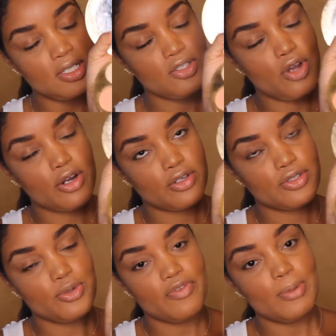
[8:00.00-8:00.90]
is darker,
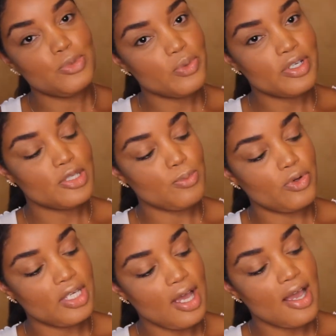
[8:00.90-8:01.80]
so if I'm doing a
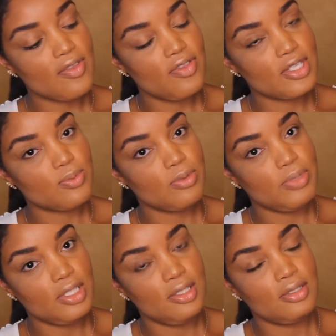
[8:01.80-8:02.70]
smoky eye, this would
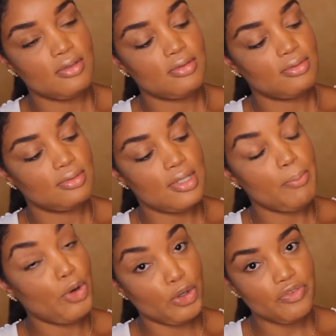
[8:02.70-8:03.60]
be
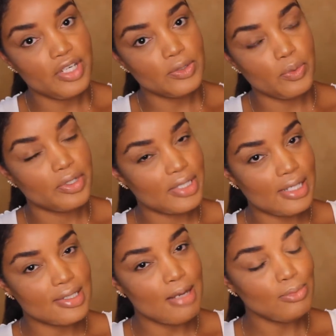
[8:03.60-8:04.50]
perfect, or a
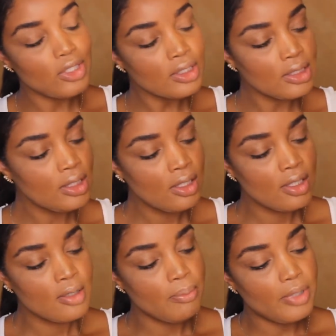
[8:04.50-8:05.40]
nighttime look.
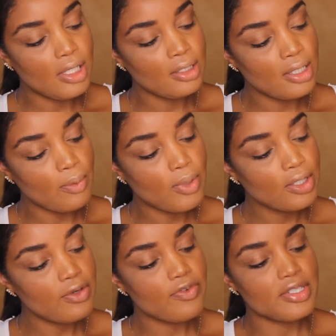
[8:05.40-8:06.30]
But I want
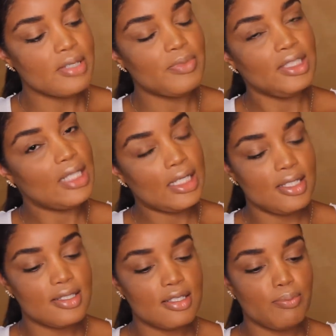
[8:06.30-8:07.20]
to go for something light
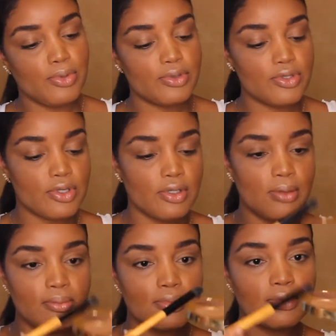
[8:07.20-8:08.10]
and simple, so
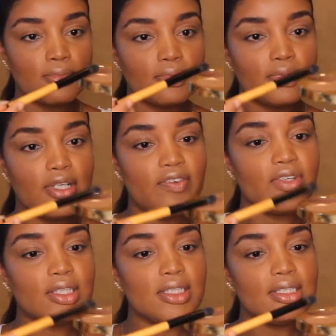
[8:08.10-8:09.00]

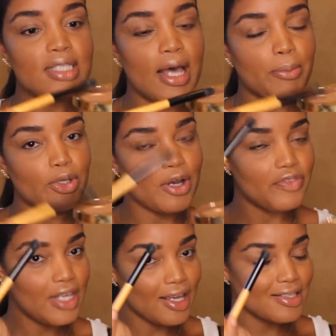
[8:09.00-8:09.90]
definitely tapping
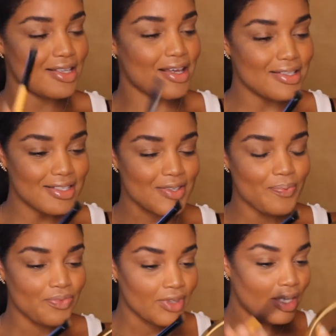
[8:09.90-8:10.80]
off the excess
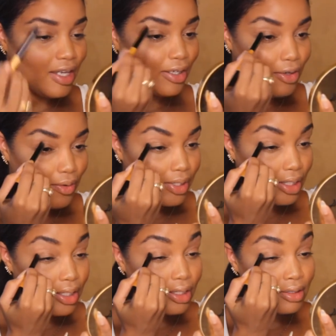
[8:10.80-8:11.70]
and going
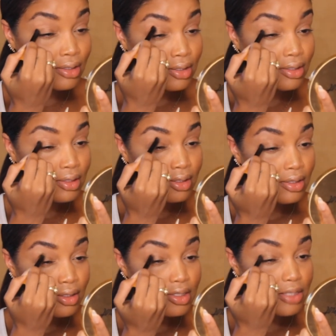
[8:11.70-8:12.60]
in
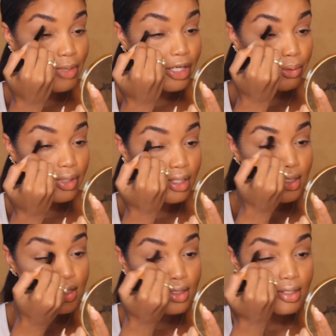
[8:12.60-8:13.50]
to my
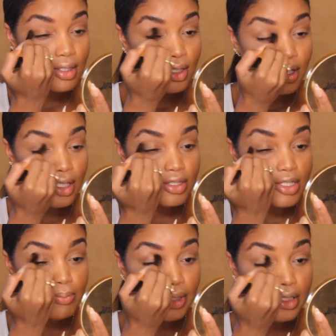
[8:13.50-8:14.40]
crease and
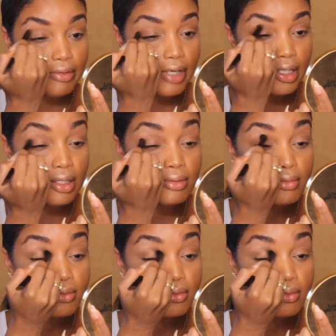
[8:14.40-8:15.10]
just blend it right in.